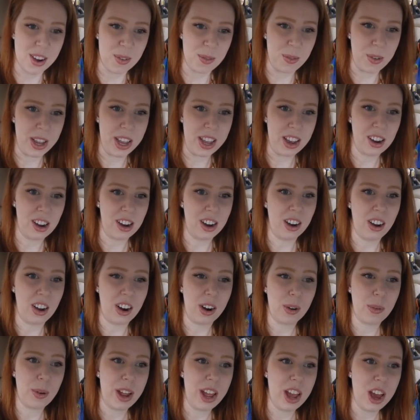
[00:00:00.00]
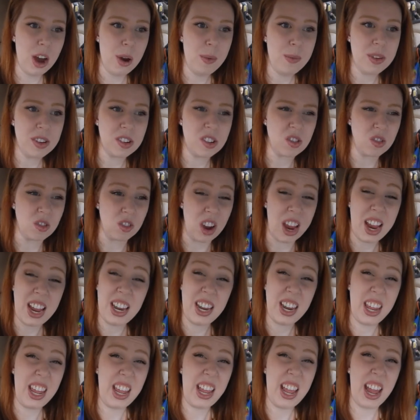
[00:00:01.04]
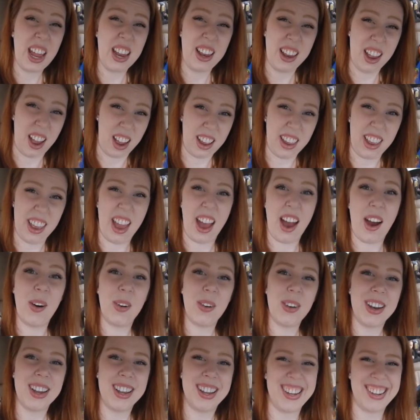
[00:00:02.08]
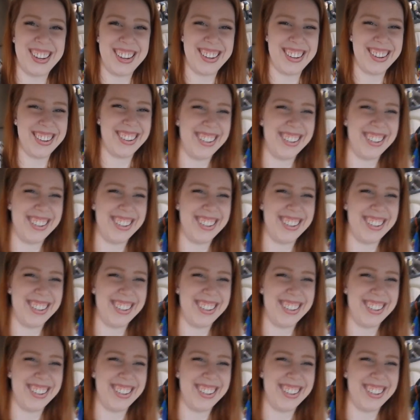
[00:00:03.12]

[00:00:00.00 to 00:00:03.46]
we are on our way home. It's raining and yucky out. There were